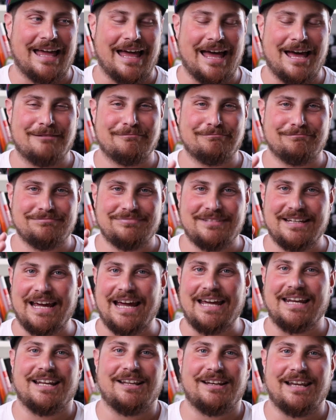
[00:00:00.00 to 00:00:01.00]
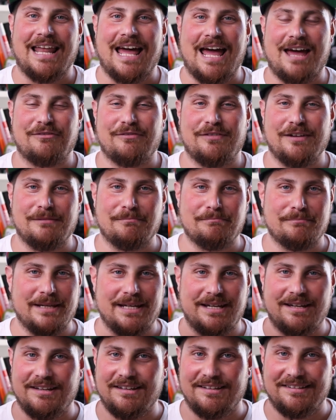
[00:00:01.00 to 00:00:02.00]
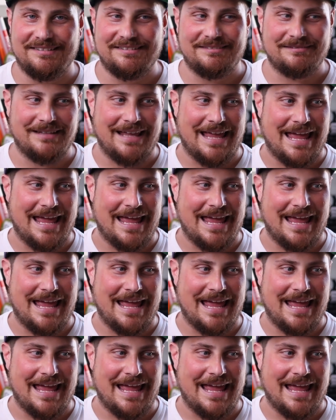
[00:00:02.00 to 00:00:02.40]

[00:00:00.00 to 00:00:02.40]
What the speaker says: I'm kinda laughing because